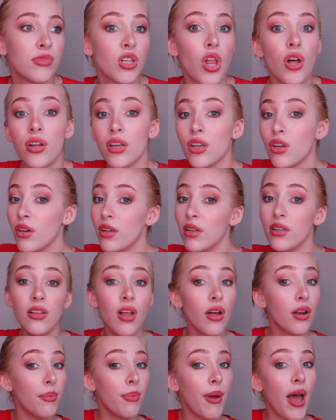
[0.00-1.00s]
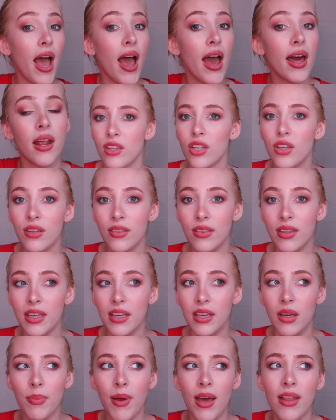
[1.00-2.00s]
A lot of good, a lot of bad. The good
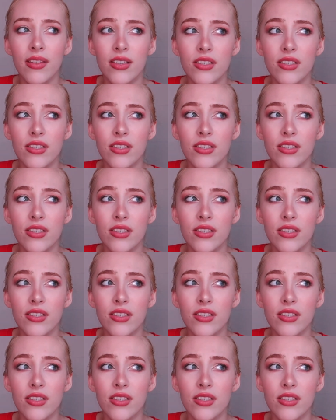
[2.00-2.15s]
thing about